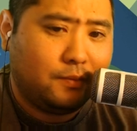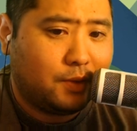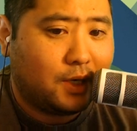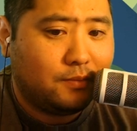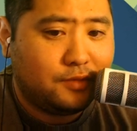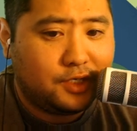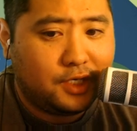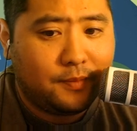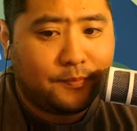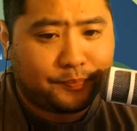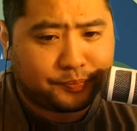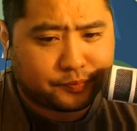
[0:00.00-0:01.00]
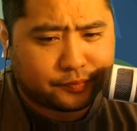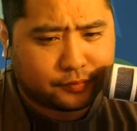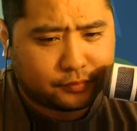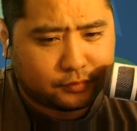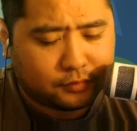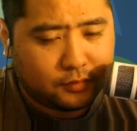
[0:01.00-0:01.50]
PUBG
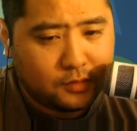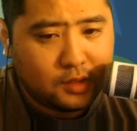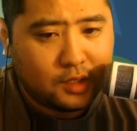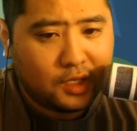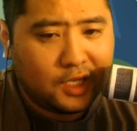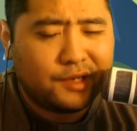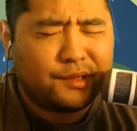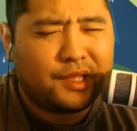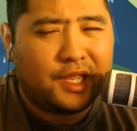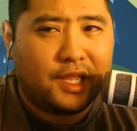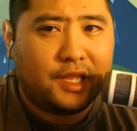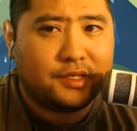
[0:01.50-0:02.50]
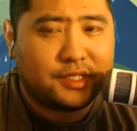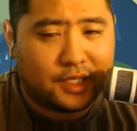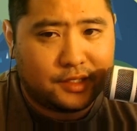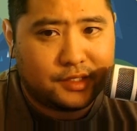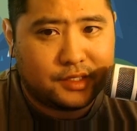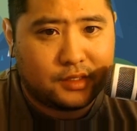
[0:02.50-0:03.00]
in a
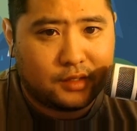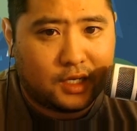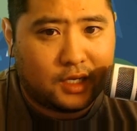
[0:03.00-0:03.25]
sense.